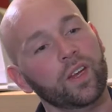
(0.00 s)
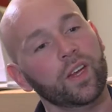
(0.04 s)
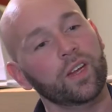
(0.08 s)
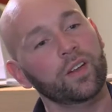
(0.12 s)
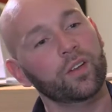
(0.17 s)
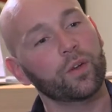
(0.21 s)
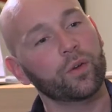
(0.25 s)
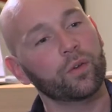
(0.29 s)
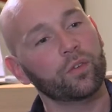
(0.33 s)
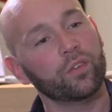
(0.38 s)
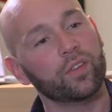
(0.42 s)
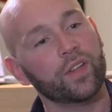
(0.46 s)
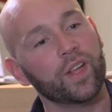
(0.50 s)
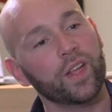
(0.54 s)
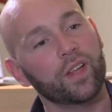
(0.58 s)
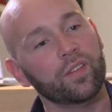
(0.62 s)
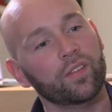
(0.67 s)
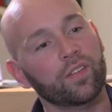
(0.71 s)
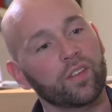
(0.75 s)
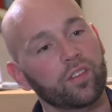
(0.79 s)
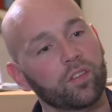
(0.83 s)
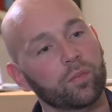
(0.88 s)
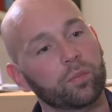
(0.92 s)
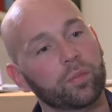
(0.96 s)
in those
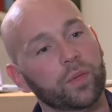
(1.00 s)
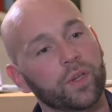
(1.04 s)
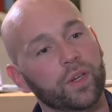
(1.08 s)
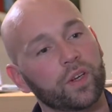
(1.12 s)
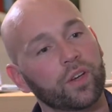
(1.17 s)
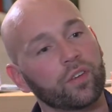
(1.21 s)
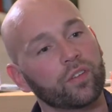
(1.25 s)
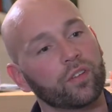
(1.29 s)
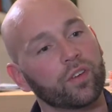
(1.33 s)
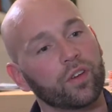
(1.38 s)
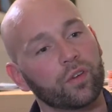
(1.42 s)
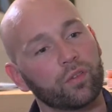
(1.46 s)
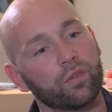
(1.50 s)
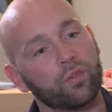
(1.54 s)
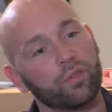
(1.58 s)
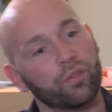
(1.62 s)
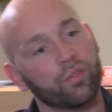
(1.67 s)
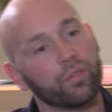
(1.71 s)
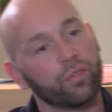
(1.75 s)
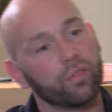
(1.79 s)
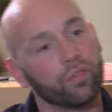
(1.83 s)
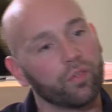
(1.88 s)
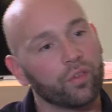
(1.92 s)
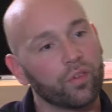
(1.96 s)
dances because
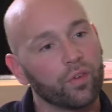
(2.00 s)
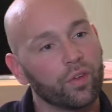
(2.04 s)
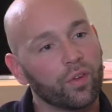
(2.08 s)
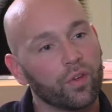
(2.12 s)
of